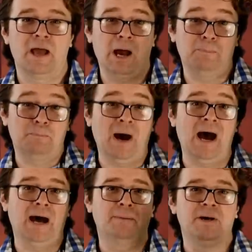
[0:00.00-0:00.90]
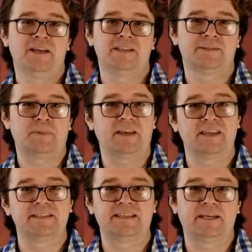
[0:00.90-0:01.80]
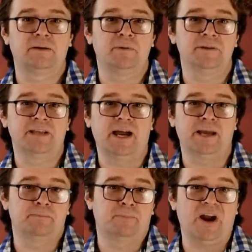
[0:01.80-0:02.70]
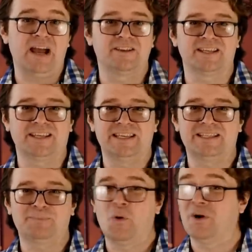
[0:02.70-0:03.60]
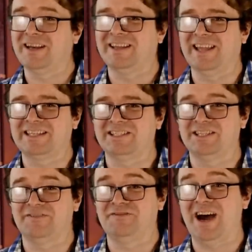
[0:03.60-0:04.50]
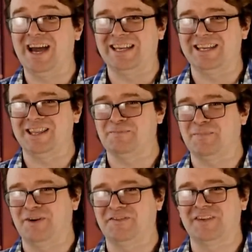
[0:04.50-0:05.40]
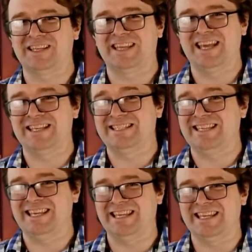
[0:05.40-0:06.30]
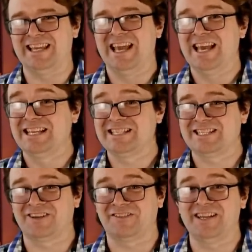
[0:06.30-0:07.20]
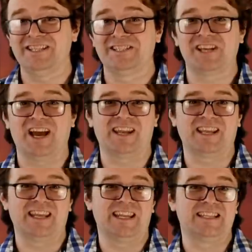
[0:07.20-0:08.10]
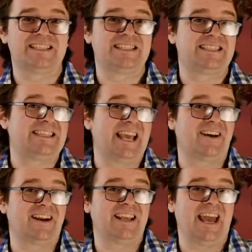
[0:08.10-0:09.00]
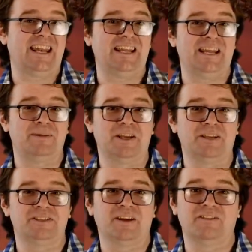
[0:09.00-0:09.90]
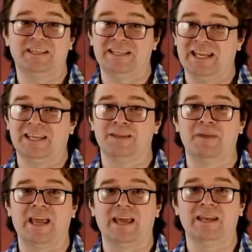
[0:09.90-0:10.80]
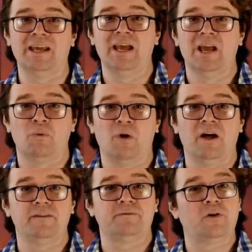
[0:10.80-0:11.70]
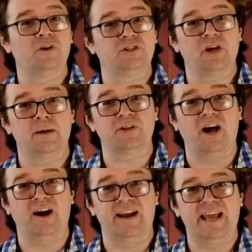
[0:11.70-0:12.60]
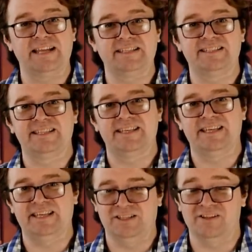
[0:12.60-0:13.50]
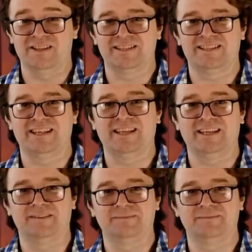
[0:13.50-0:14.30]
Bob spent considerable time browsing his porn collection to find the perfect gay scene, screenshotting it and staring at an image of a naked man while he photoshopped our heads into the scene.